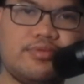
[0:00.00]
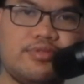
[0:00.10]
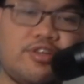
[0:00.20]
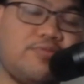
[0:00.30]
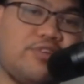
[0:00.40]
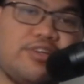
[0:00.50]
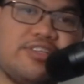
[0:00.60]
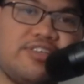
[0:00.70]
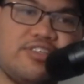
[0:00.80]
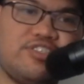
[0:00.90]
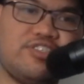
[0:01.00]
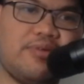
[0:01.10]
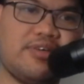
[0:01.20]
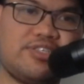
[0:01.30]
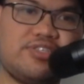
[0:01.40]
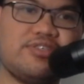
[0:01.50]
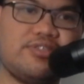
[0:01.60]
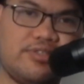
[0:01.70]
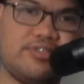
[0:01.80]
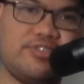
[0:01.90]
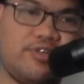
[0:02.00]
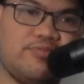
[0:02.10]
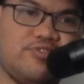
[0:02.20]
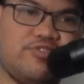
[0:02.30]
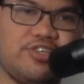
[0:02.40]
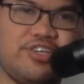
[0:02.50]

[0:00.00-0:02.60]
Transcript: Top 3, I didn't say she's the best. Top 3.